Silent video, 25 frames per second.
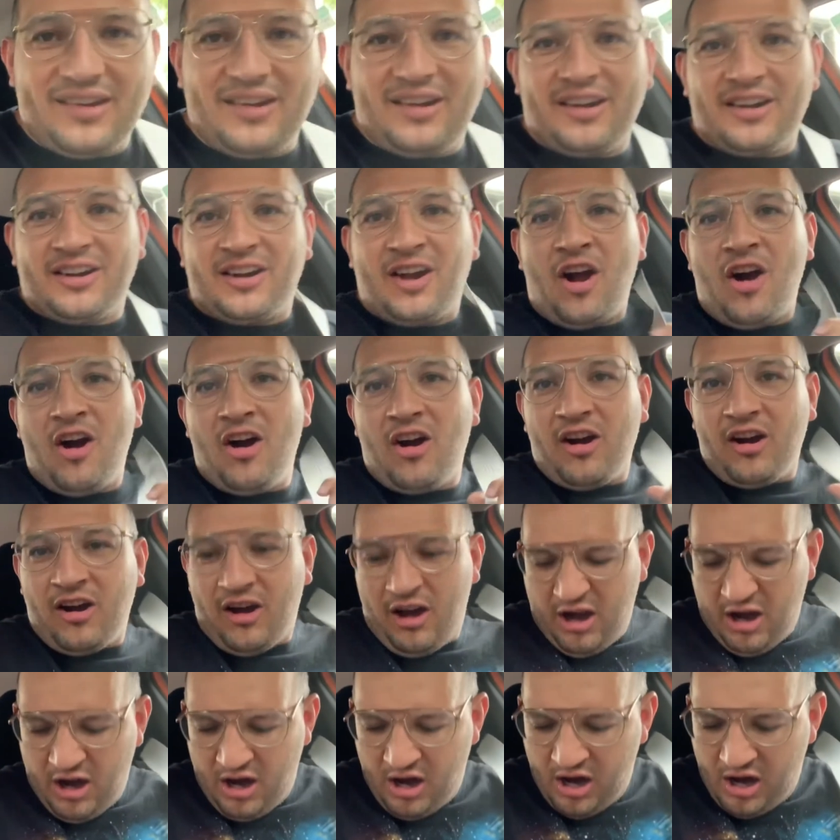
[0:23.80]
a
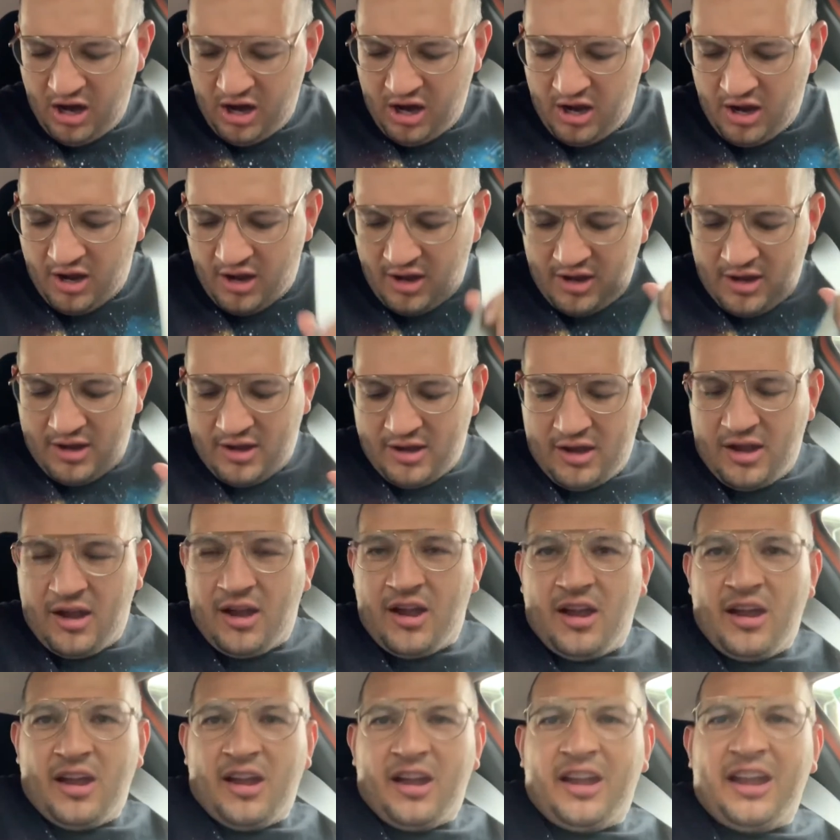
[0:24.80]
car
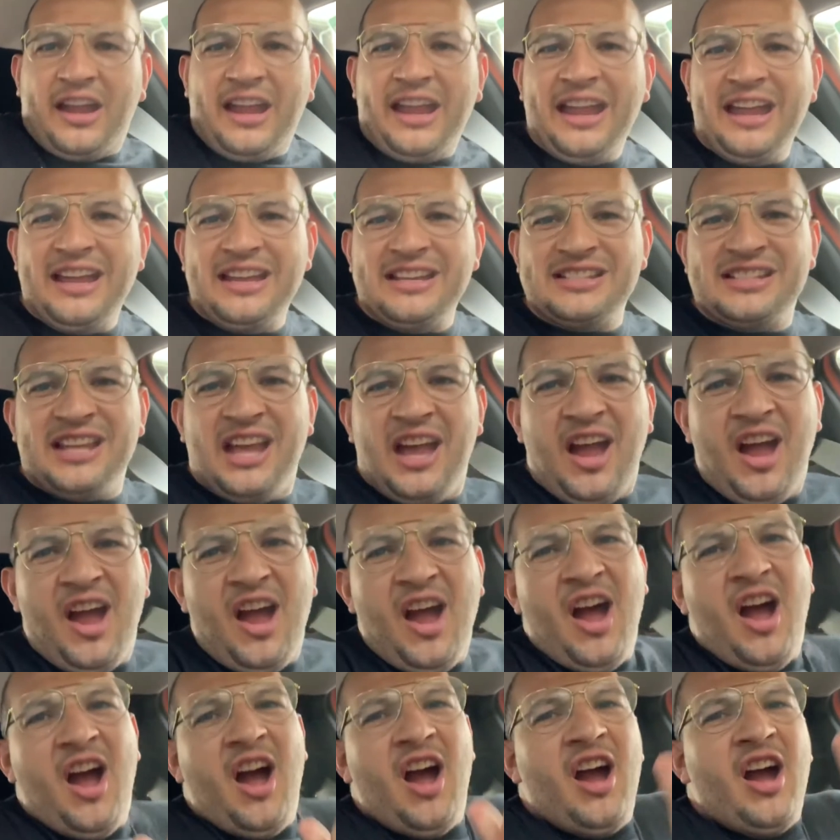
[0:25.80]
is
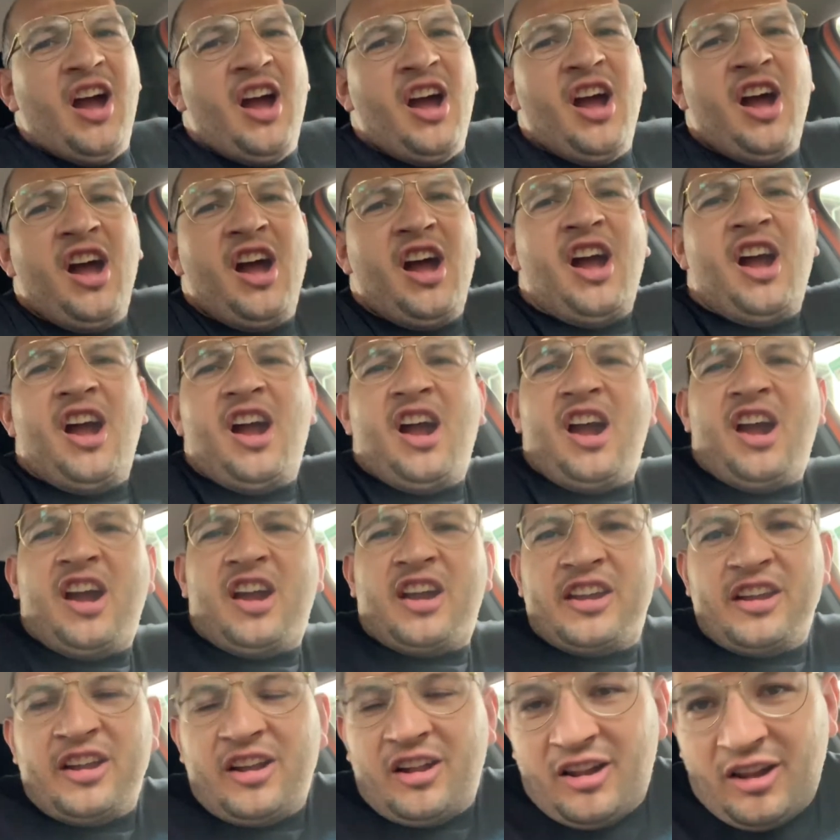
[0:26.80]

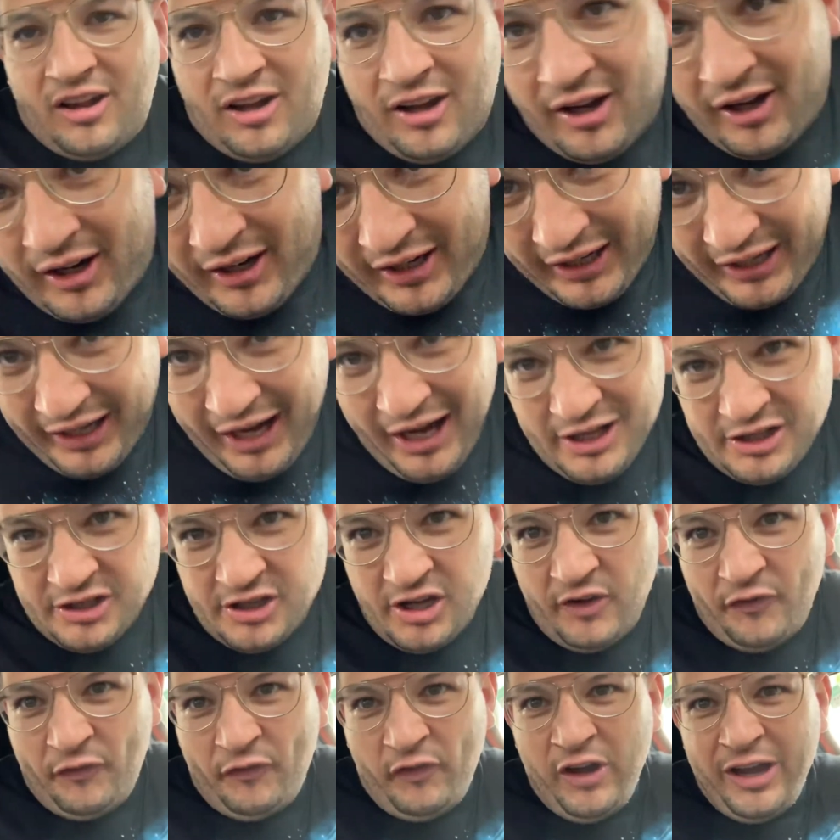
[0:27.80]
you'll get
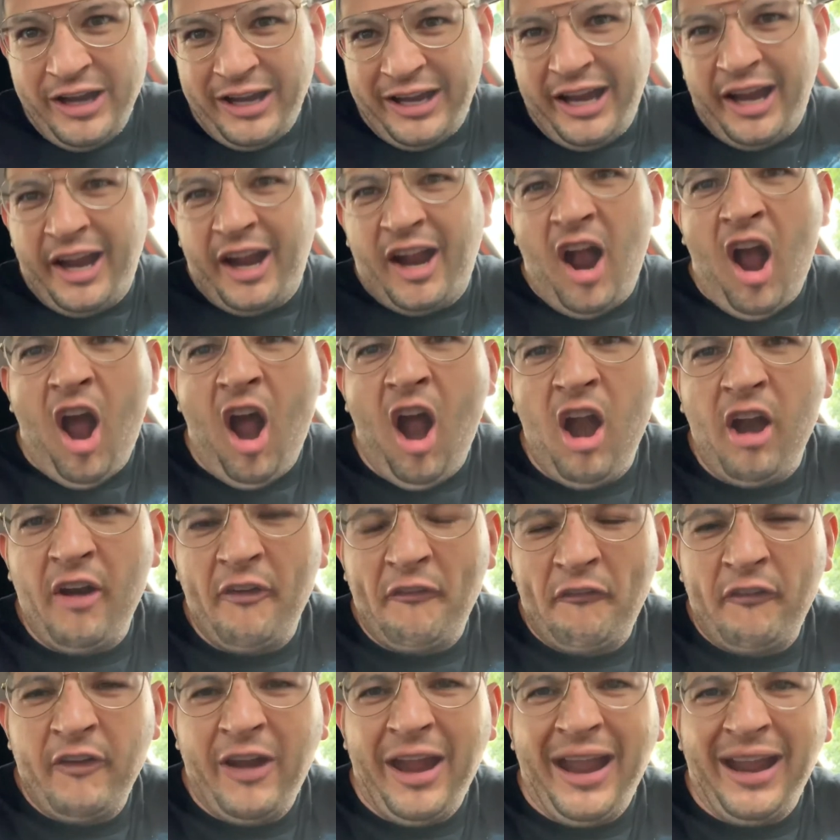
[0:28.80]
your freaking car
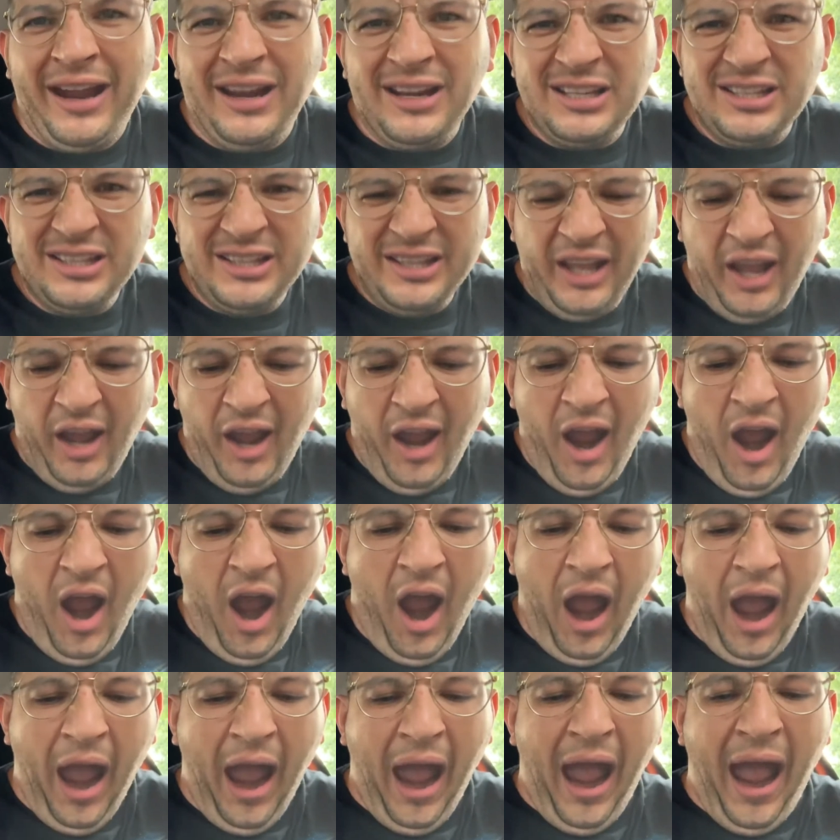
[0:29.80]
fixed
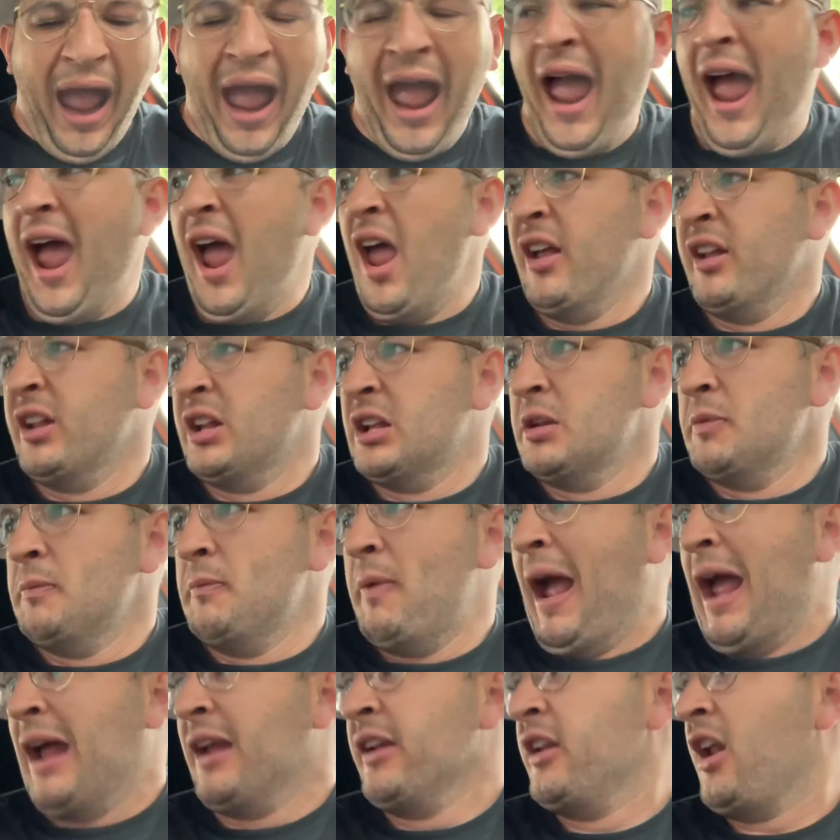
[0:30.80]
and
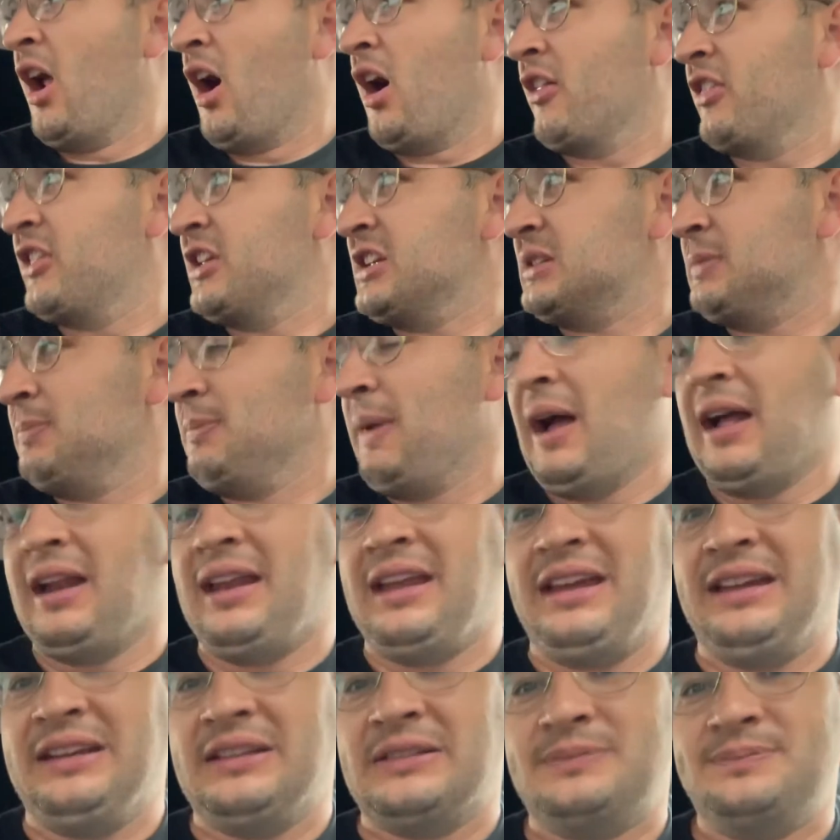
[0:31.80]
spend all this
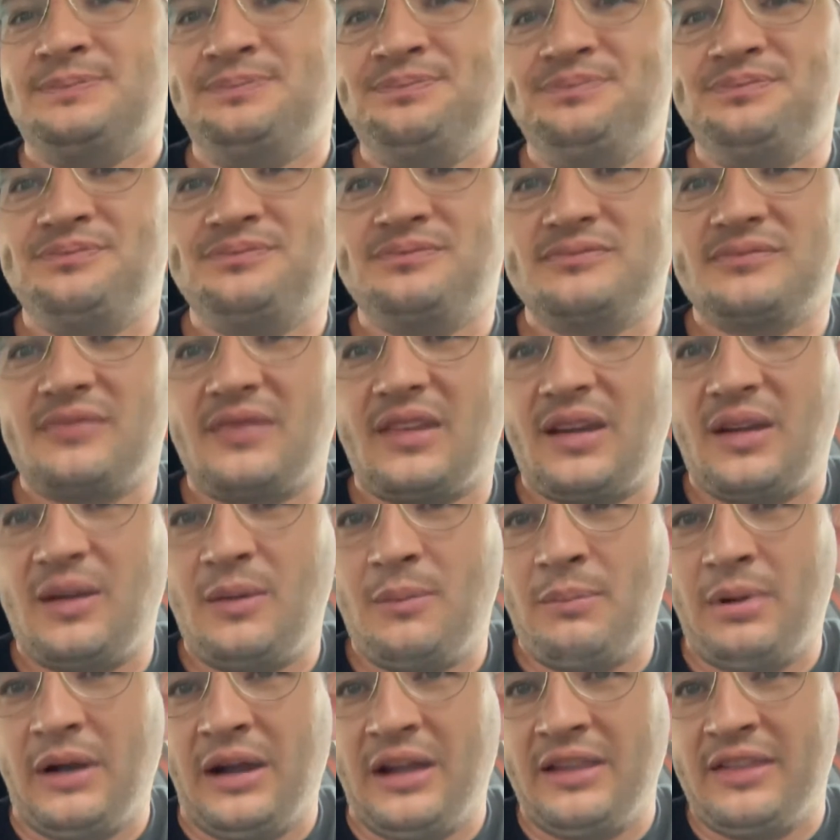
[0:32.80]
money,
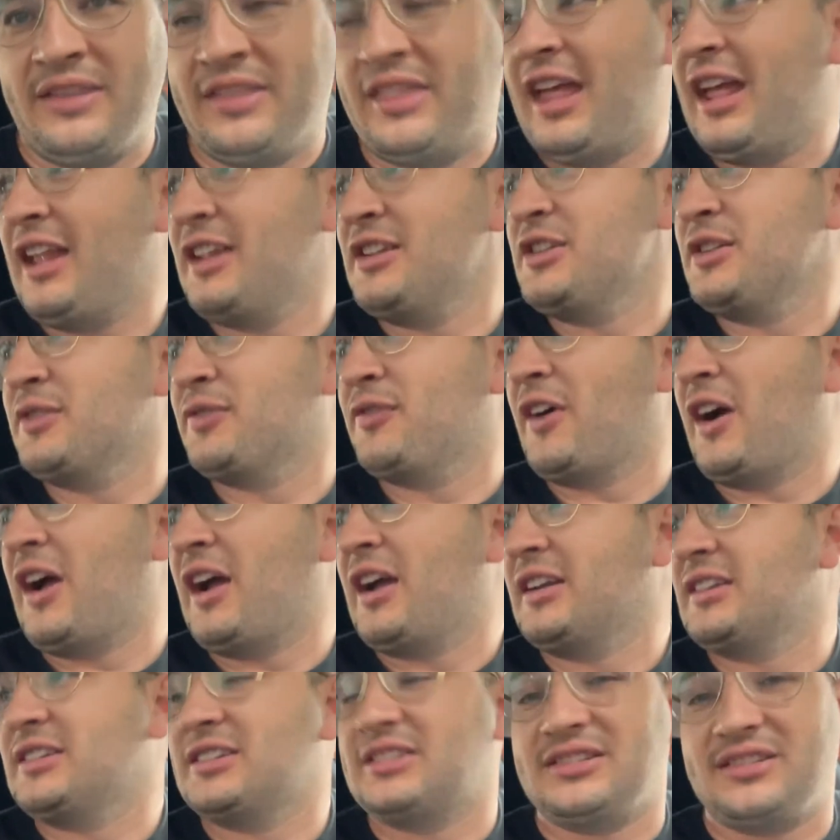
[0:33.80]
but then you
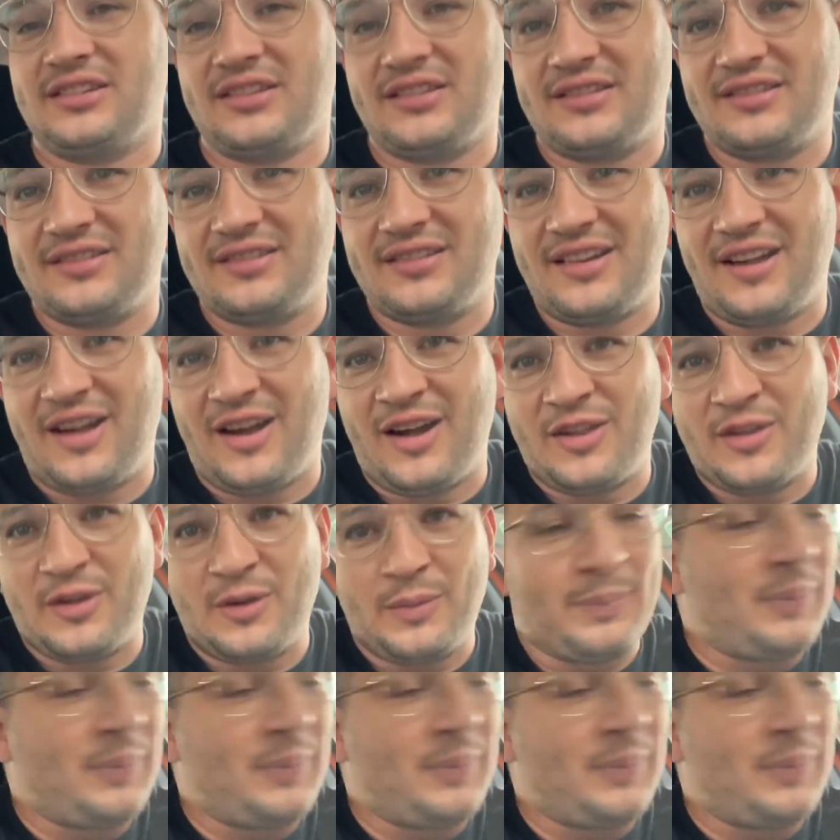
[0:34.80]
find other